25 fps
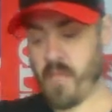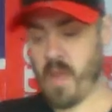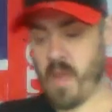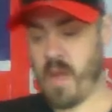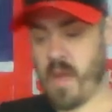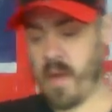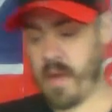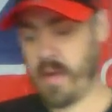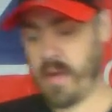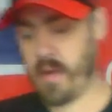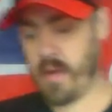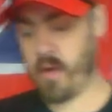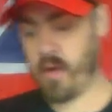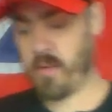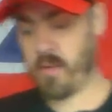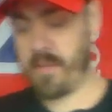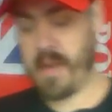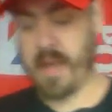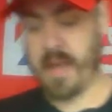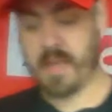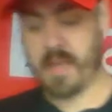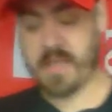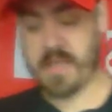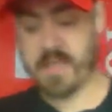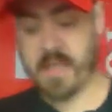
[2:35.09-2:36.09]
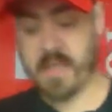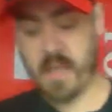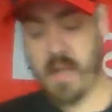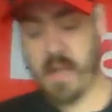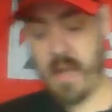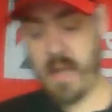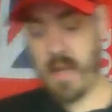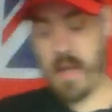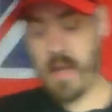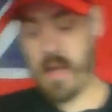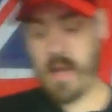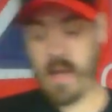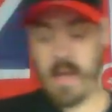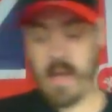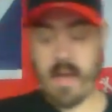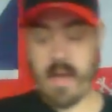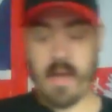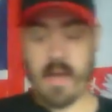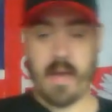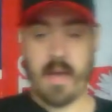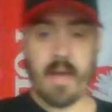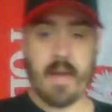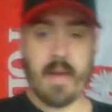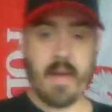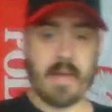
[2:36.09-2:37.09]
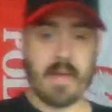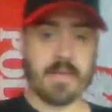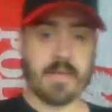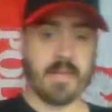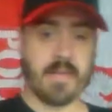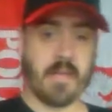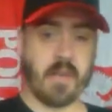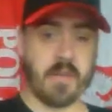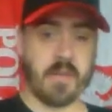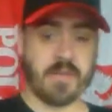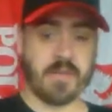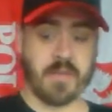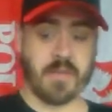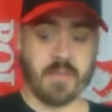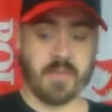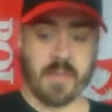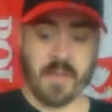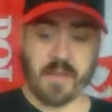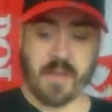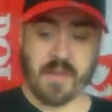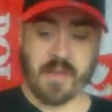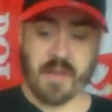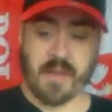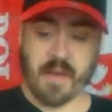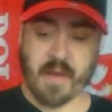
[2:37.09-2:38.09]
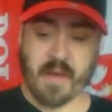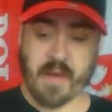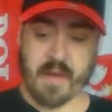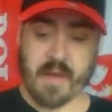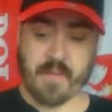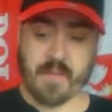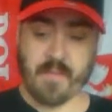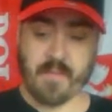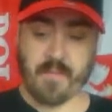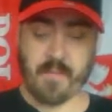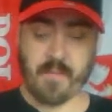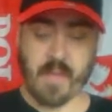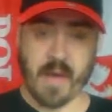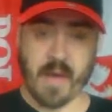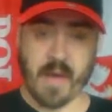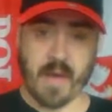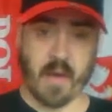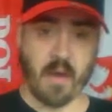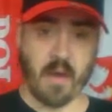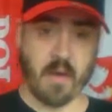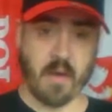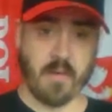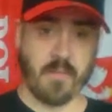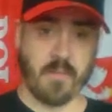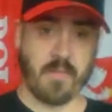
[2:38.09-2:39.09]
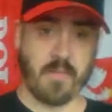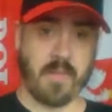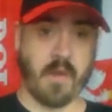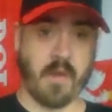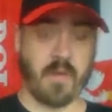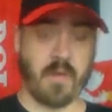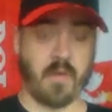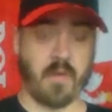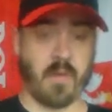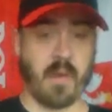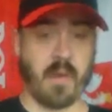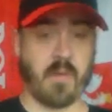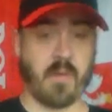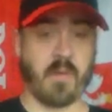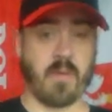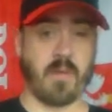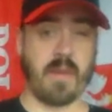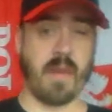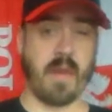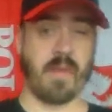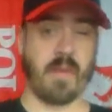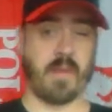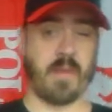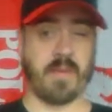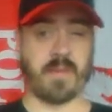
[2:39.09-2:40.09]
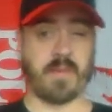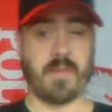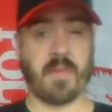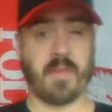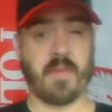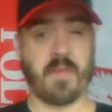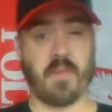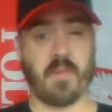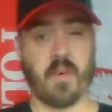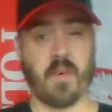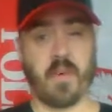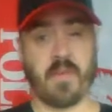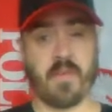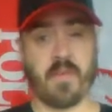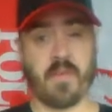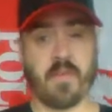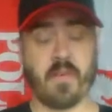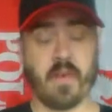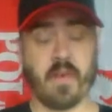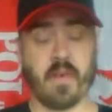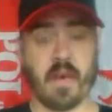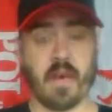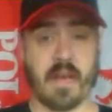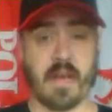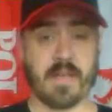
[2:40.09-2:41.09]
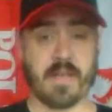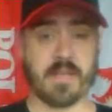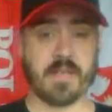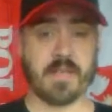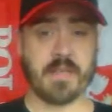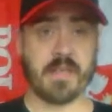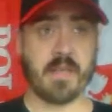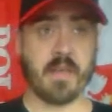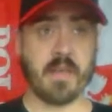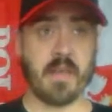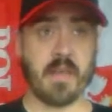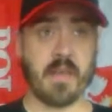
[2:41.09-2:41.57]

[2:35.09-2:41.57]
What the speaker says: Up next is a little something that I got the other week. We were down in Smith's Toys and